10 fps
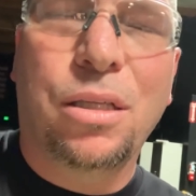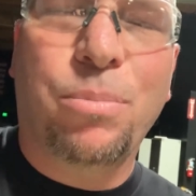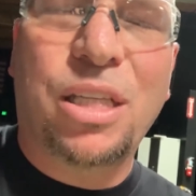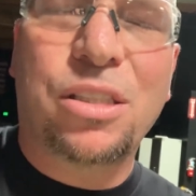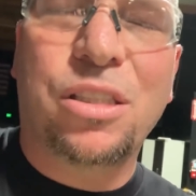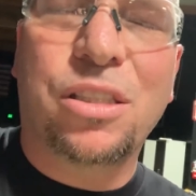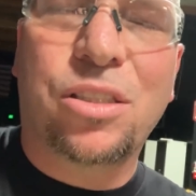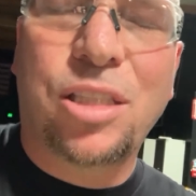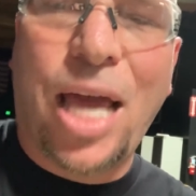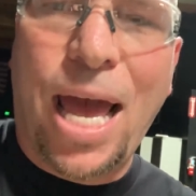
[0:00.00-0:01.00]
Because of your
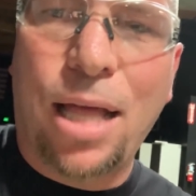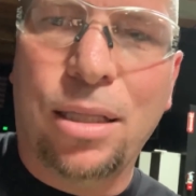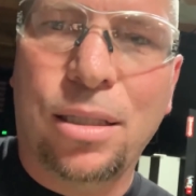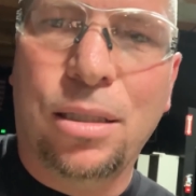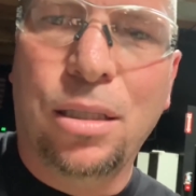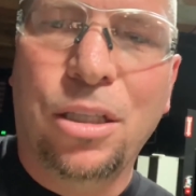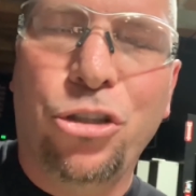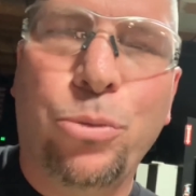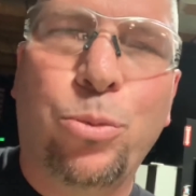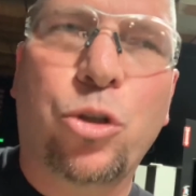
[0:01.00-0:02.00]
talent.
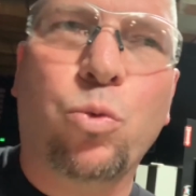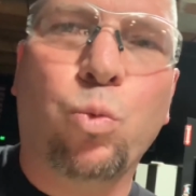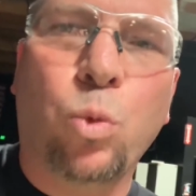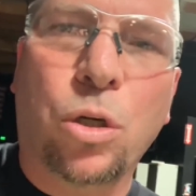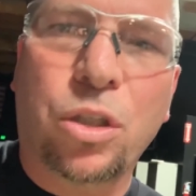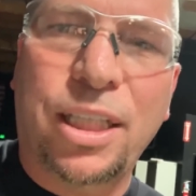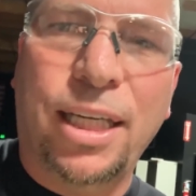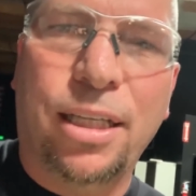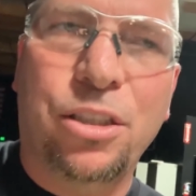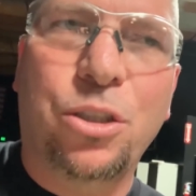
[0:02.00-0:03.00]
You put the work
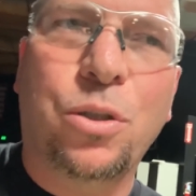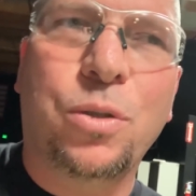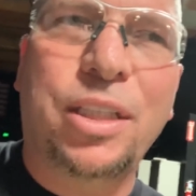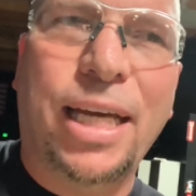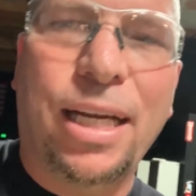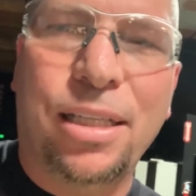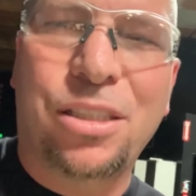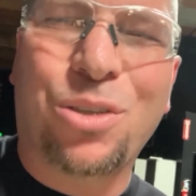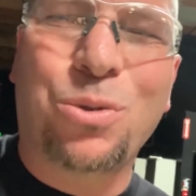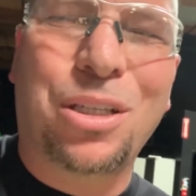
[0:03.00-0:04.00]
in, you go get it.
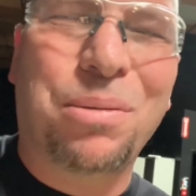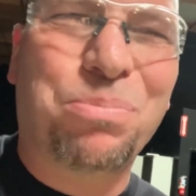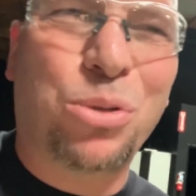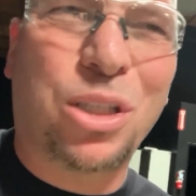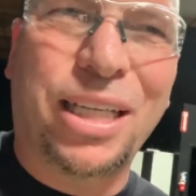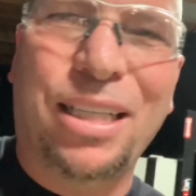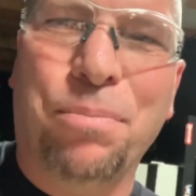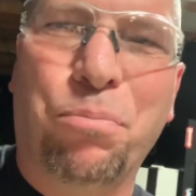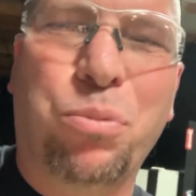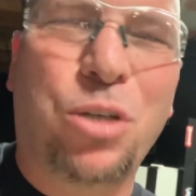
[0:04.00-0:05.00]
Don't
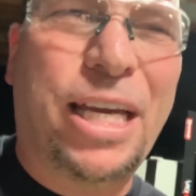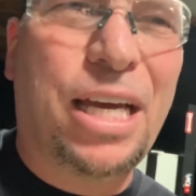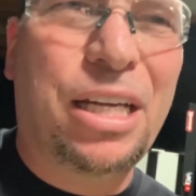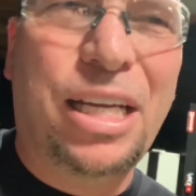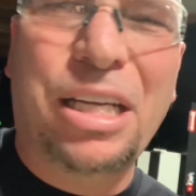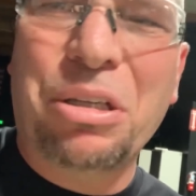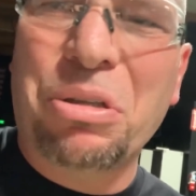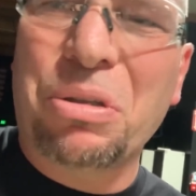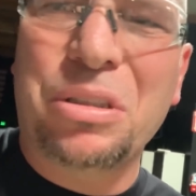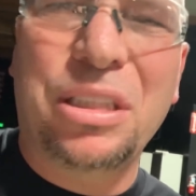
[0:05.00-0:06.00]
complain. Get in
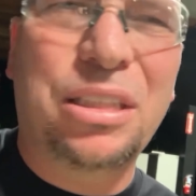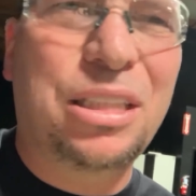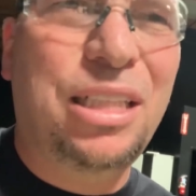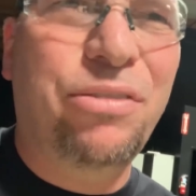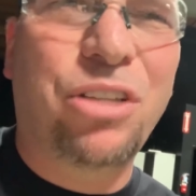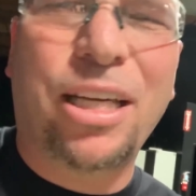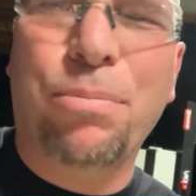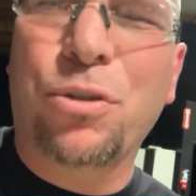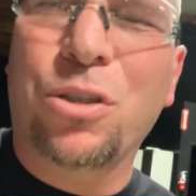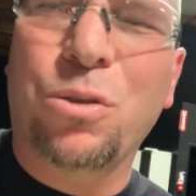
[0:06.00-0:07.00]
early, leave late,
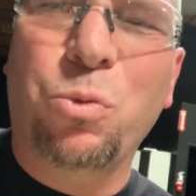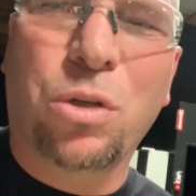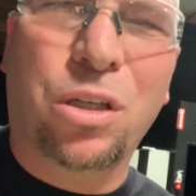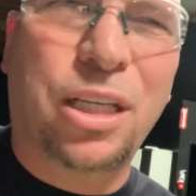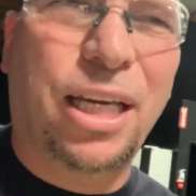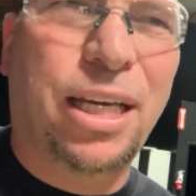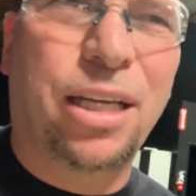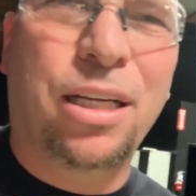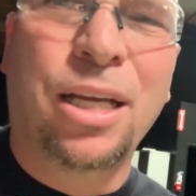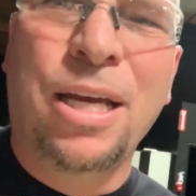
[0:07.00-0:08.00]
put the work
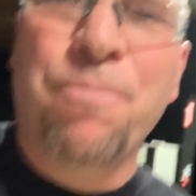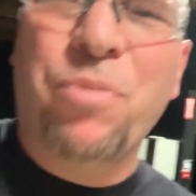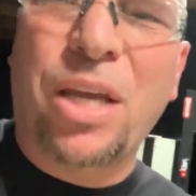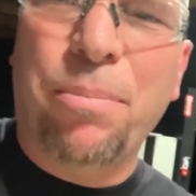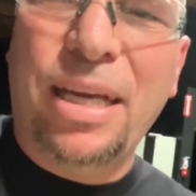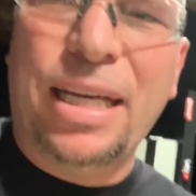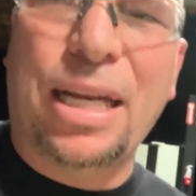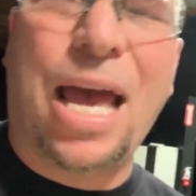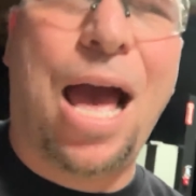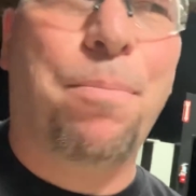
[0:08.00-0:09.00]
in, and make it
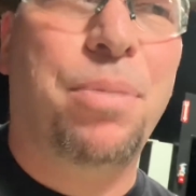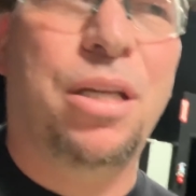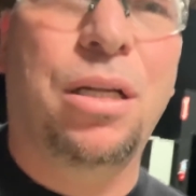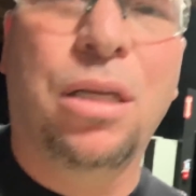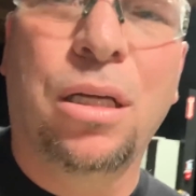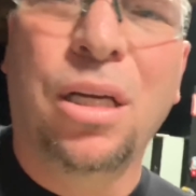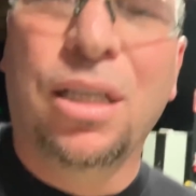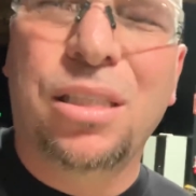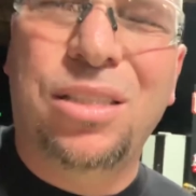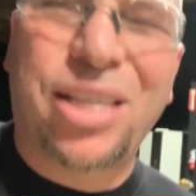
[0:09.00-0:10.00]
happen.
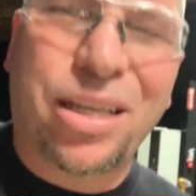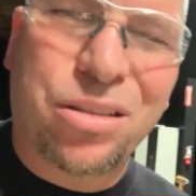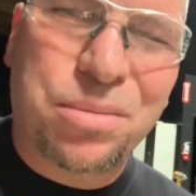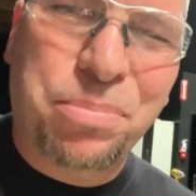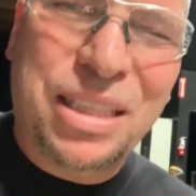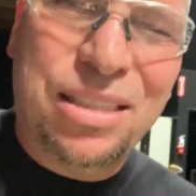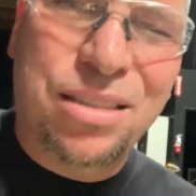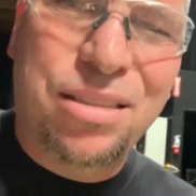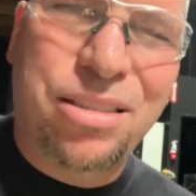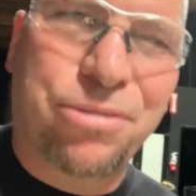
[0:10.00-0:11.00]
Dare to be
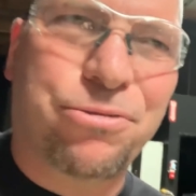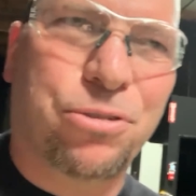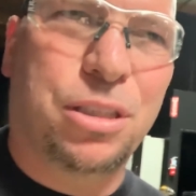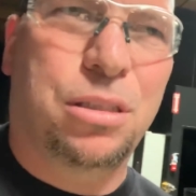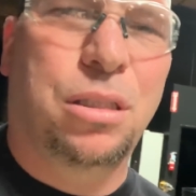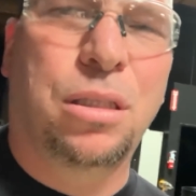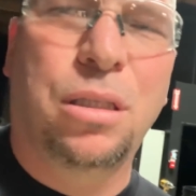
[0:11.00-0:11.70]
different.